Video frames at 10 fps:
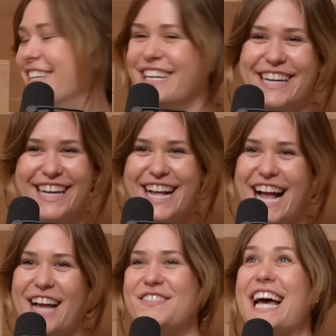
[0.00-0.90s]

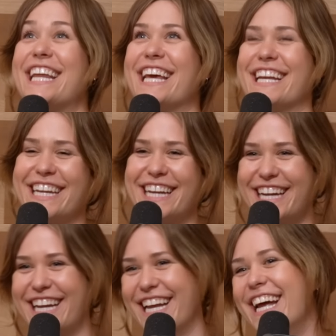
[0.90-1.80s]
I've
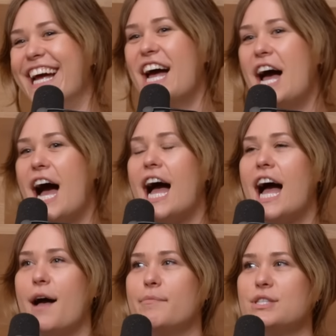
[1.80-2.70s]

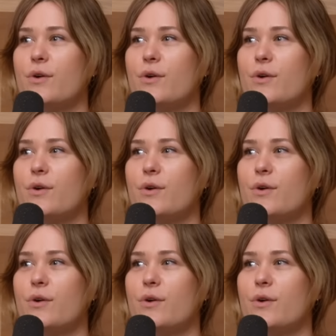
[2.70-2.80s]
done it.